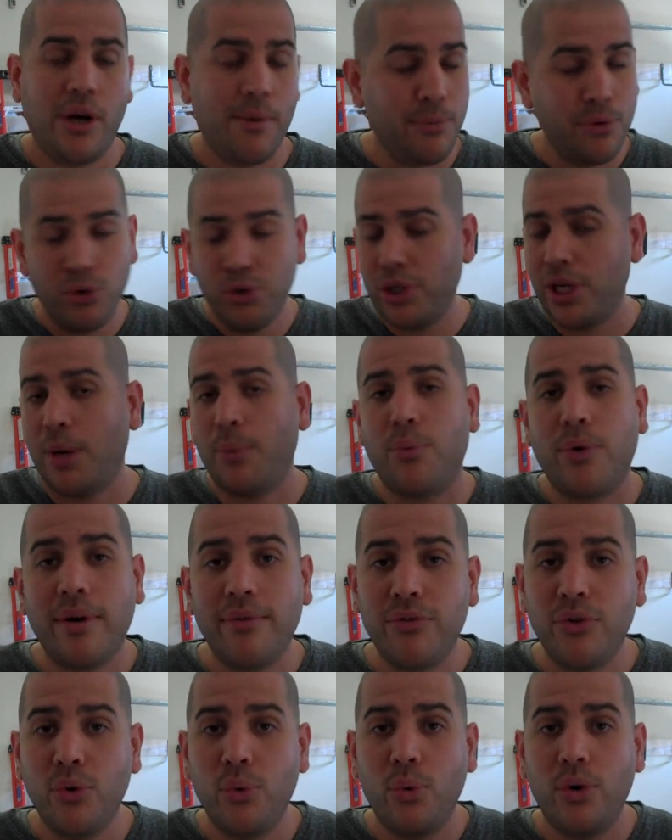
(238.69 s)
I mean, you shop
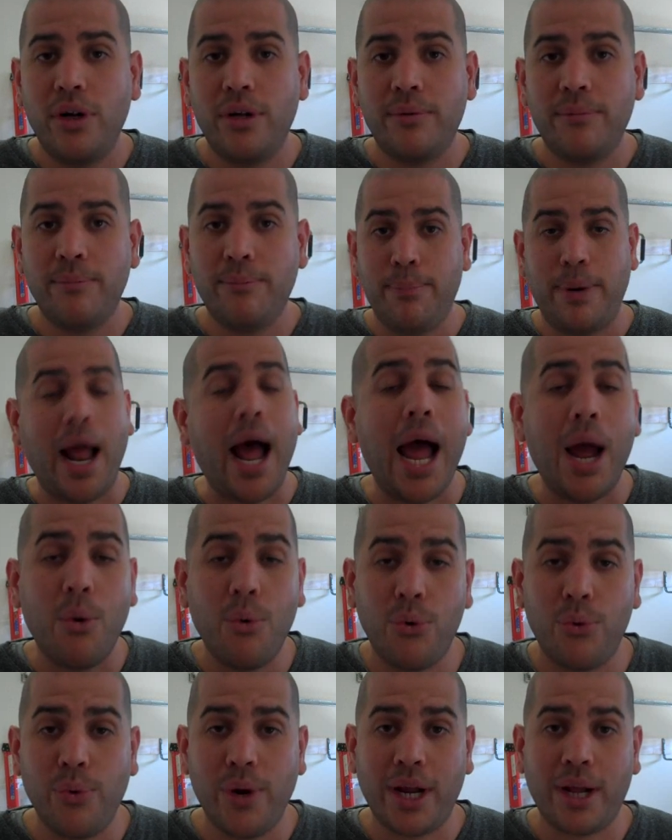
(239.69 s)
wherever you want, but I
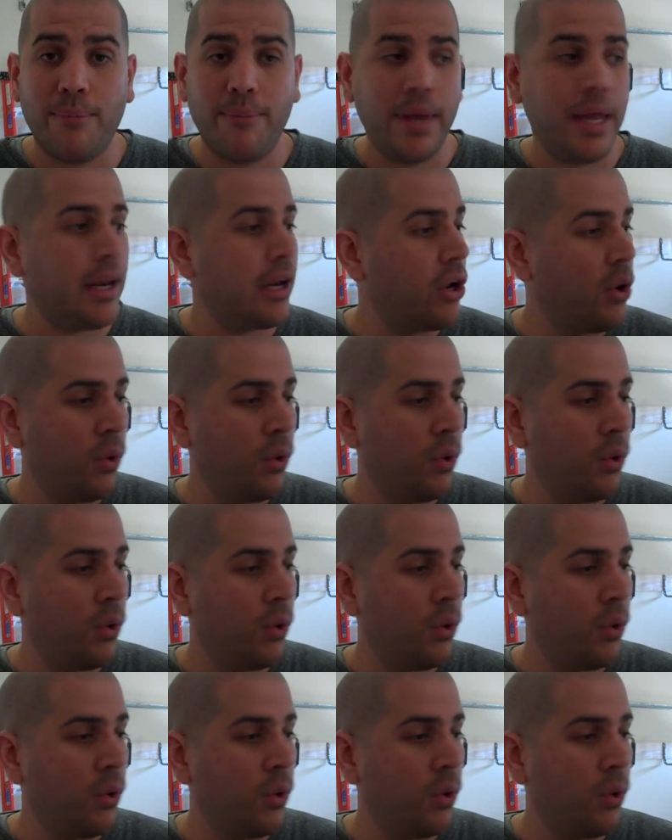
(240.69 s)
would recommend